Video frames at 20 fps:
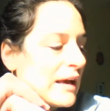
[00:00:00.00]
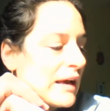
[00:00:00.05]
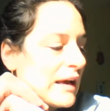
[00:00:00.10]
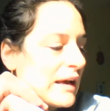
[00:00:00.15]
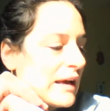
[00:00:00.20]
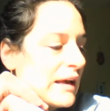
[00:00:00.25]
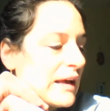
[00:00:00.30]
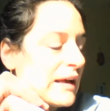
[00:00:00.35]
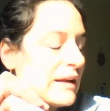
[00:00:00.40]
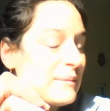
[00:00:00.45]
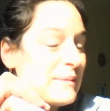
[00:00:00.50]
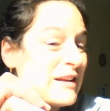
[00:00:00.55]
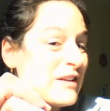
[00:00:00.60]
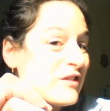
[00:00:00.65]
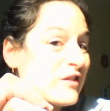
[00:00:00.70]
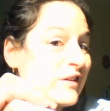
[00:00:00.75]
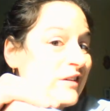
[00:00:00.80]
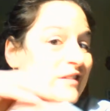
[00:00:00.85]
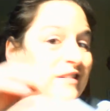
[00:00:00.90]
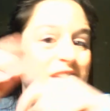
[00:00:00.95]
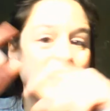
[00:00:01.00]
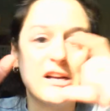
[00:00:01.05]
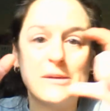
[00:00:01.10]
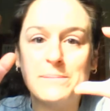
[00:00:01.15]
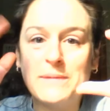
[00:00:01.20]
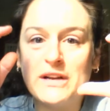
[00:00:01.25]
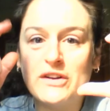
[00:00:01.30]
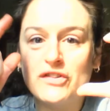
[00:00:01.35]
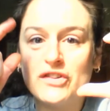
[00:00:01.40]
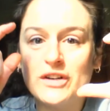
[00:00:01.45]
And make sure to take a
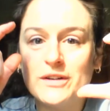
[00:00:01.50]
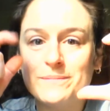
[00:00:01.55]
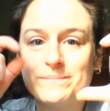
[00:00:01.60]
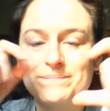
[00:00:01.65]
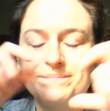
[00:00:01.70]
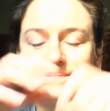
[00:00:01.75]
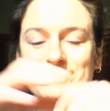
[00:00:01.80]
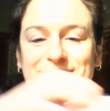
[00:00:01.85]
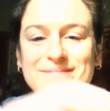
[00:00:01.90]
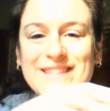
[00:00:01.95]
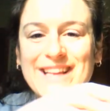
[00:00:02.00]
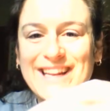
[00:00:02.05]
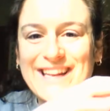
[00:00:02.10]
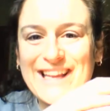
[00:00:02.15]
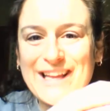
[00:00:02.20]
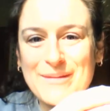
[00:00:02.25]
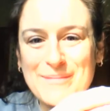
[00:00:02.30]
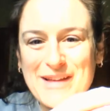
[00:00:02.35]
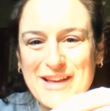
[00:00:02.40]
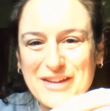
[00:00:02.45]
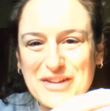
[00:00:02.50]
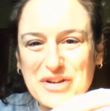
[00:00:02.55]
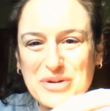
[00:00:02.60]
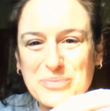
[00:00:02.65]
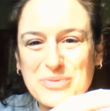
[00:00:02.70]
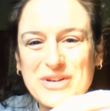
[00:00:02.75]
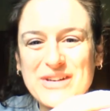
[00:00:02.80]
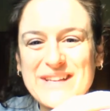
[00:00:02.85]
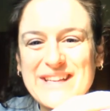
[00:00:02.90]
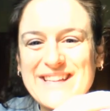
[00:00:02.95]
picture and email your
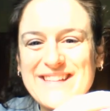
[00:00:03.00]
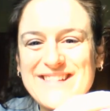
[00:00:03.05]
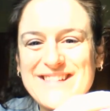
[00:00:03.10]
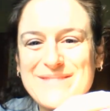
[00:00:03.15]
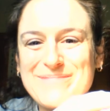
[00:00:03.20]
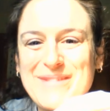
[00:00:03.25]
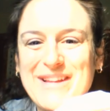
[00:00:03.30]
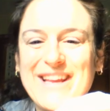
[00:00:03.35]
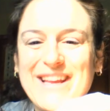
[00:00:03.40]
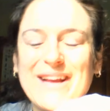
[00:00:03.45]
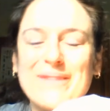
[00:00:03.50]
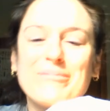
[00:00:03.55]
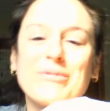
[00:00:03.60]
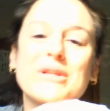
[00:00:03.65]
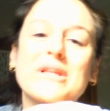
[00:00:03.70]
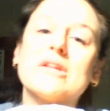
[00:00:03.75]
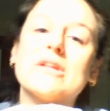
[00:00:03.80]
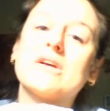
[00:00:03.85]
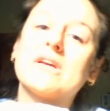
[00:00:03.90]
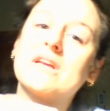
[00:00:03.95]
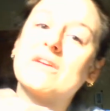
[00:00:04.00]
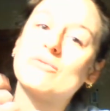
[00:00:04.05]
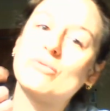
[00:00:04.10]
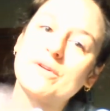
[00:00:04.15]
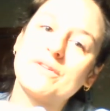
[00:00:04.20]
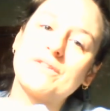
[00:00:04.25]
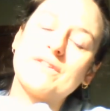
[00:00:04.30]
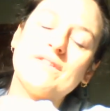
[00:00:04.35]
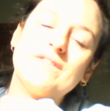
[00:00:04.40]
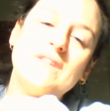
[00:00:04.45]
work into me. I'm really looking
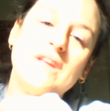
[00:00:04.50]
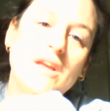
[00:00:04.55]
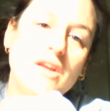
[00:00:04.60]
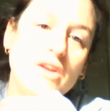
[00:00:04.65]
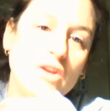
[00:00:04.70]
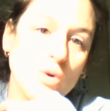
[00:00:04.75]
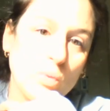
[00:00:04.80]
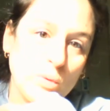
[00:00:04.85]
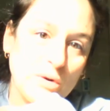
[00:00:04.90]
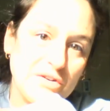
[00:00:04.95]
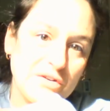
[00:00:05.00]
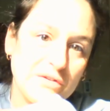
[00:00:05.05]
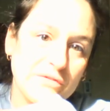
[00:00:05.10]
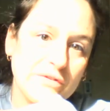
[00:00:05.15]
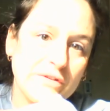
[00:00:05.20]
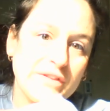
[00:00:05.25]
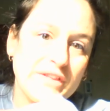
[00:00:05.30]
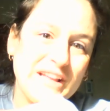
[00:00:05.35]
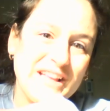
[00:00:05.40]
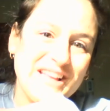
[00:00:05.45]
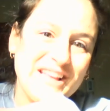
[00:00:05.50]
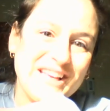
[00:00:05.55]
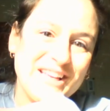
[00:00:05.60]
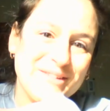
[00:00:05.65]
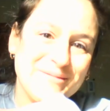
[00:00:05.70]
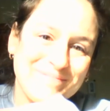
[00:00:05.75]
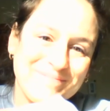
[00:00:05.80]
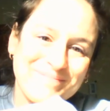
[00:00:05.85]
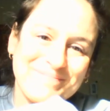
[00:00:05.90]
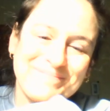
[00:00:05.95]
forward to seeing your wonderful
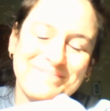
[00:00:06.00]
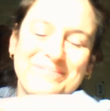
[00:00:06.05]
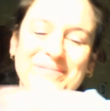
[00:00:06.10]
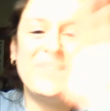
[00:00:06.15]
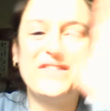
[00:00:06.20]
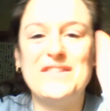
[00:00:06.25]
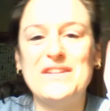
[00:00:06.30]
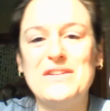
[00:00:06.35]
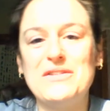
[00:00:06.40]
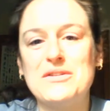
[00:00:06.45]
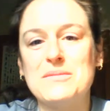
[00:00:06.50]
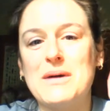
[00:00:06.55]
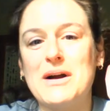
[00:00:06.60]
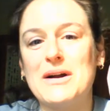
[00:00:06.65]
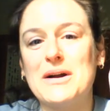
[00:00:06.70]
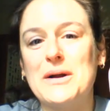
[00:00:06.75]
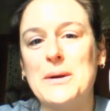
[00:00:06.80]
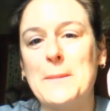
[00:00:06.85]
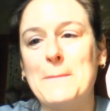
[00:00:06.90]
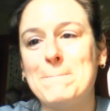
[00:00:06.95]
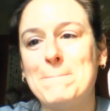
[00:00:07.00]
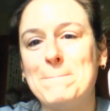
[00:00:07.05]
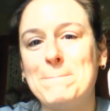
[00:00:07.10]
thinking. See you tomorrow.